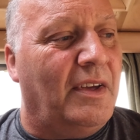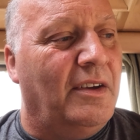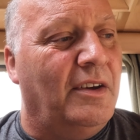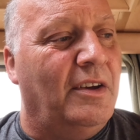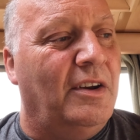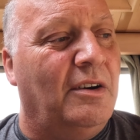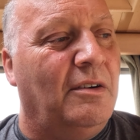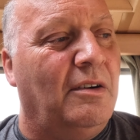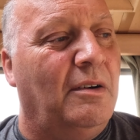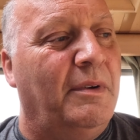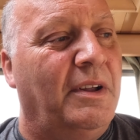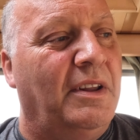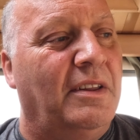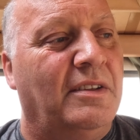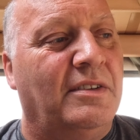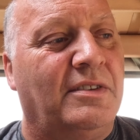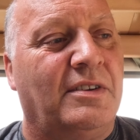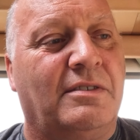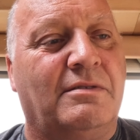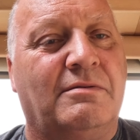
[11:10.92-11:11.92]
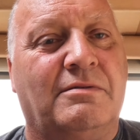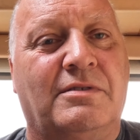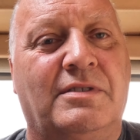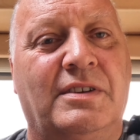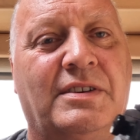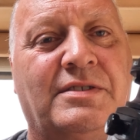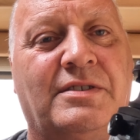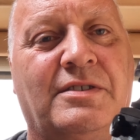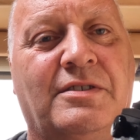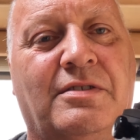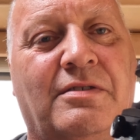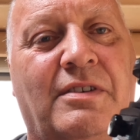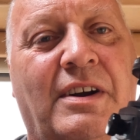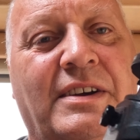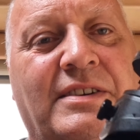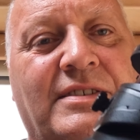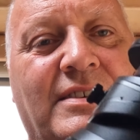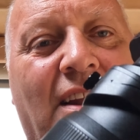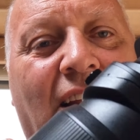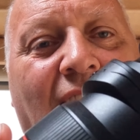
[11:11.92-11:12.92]
You know, I mean, there's this
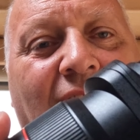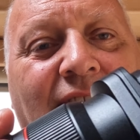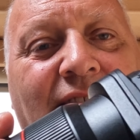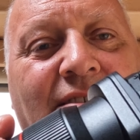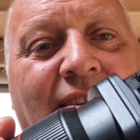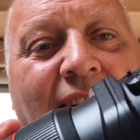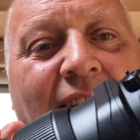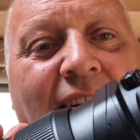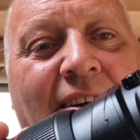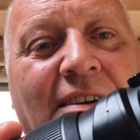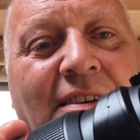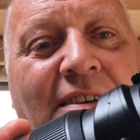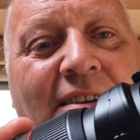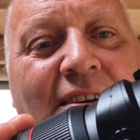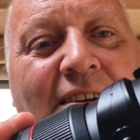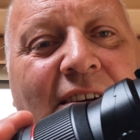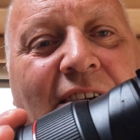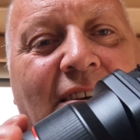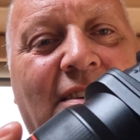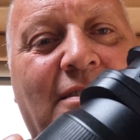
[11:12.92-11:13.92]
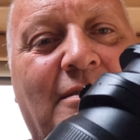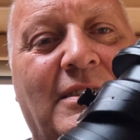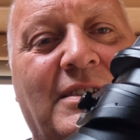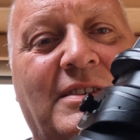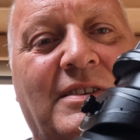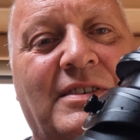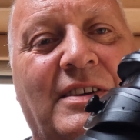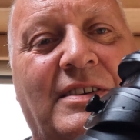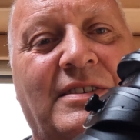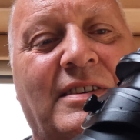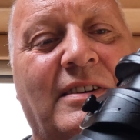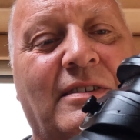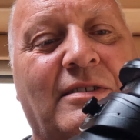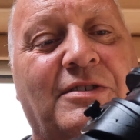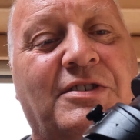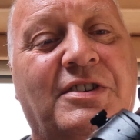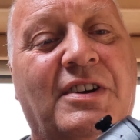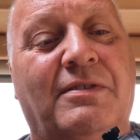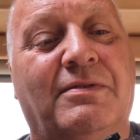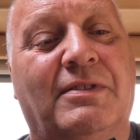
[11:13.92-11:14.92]
crazy lens here, which is a
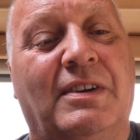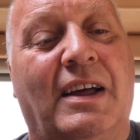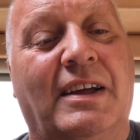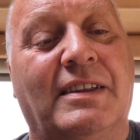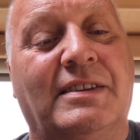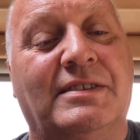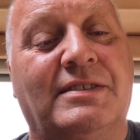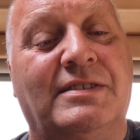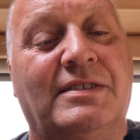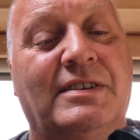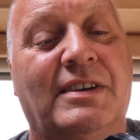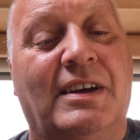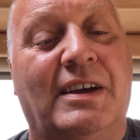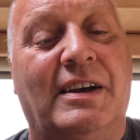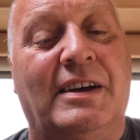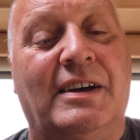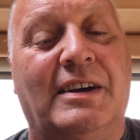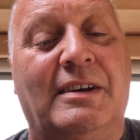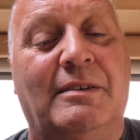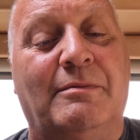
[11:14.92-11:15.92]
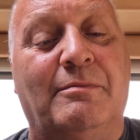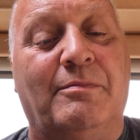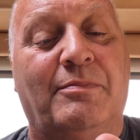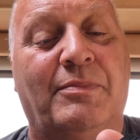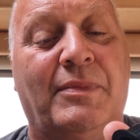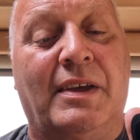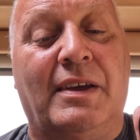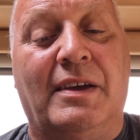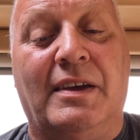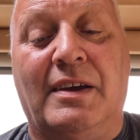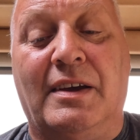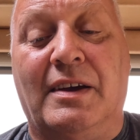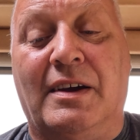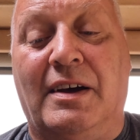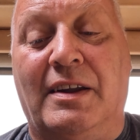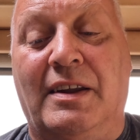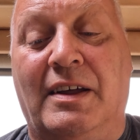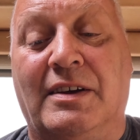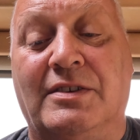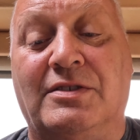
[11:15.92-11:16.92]
tilt shift lens, and
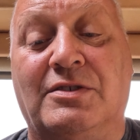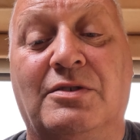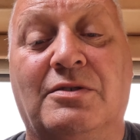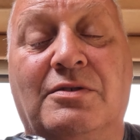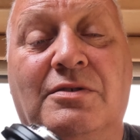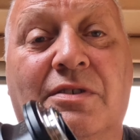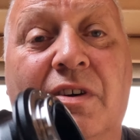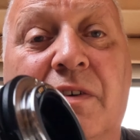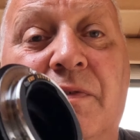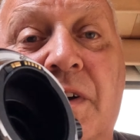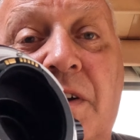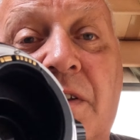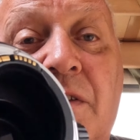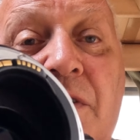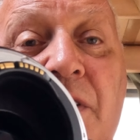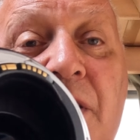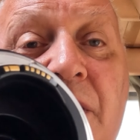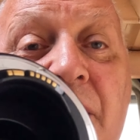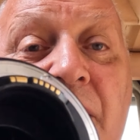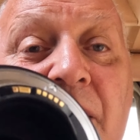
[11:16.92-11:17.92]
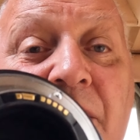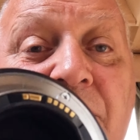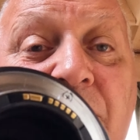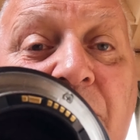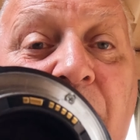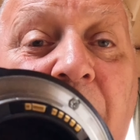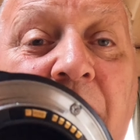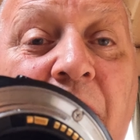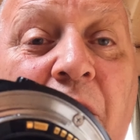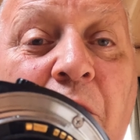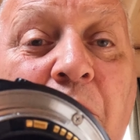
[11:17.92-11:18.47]
that's, if you look in there, it's quite